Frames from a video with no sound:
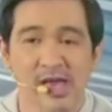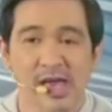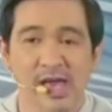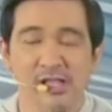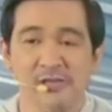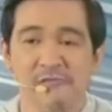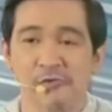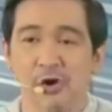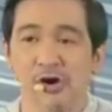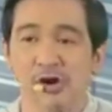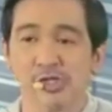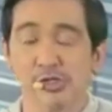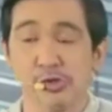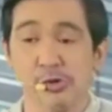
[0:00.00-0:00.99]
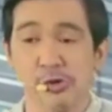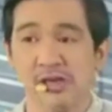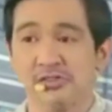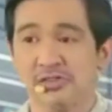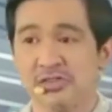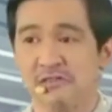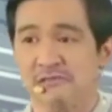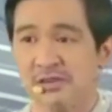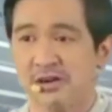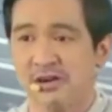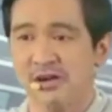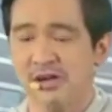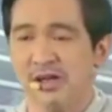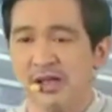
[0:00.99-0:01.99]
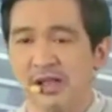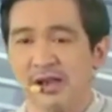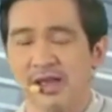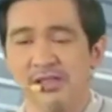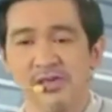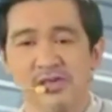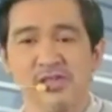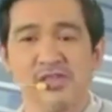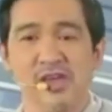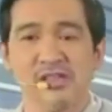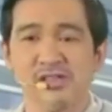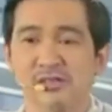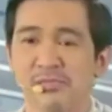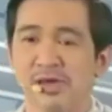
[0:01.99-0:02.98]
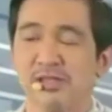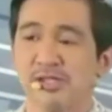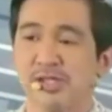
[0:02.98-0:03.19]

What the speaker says: And if you're a truly achiever, ladies and gentlemen,